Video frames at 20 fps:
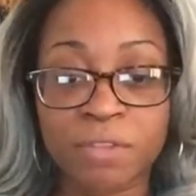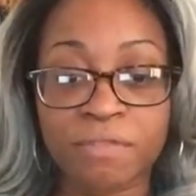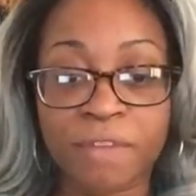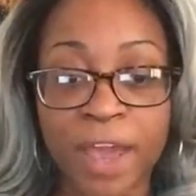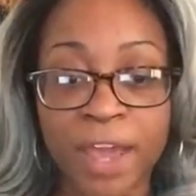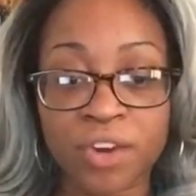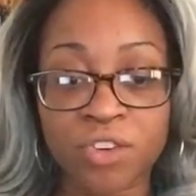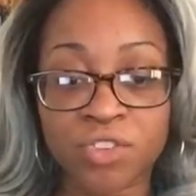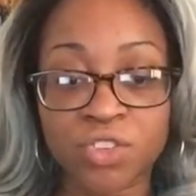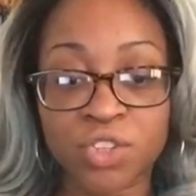
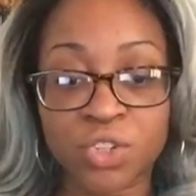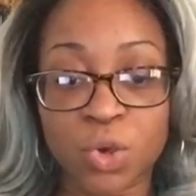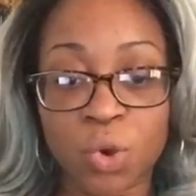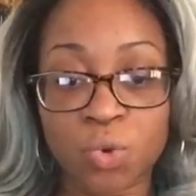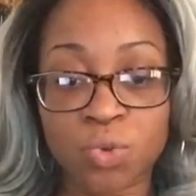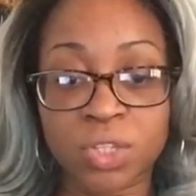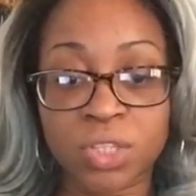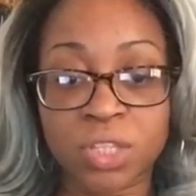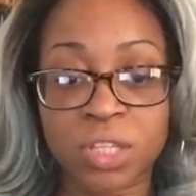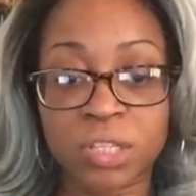invite her to
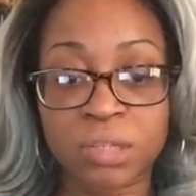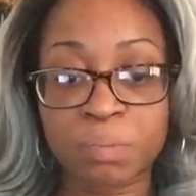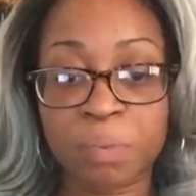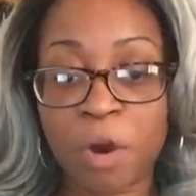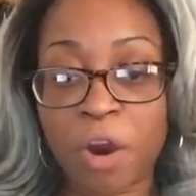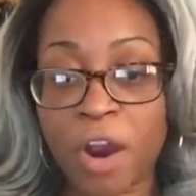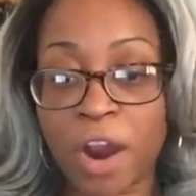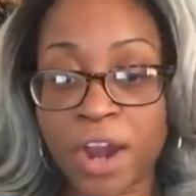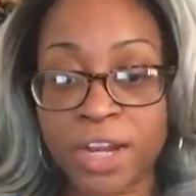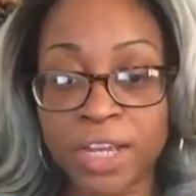go to this
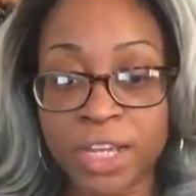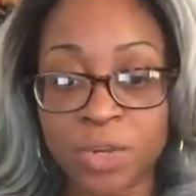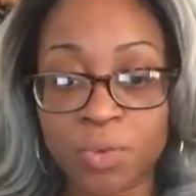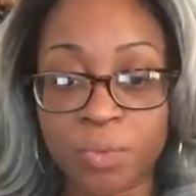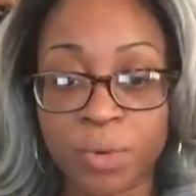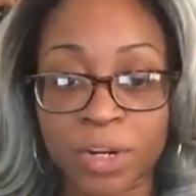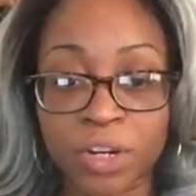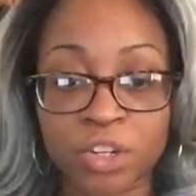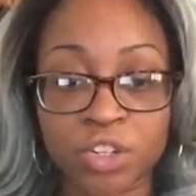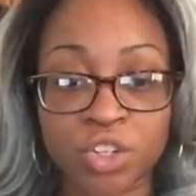party
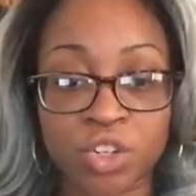where,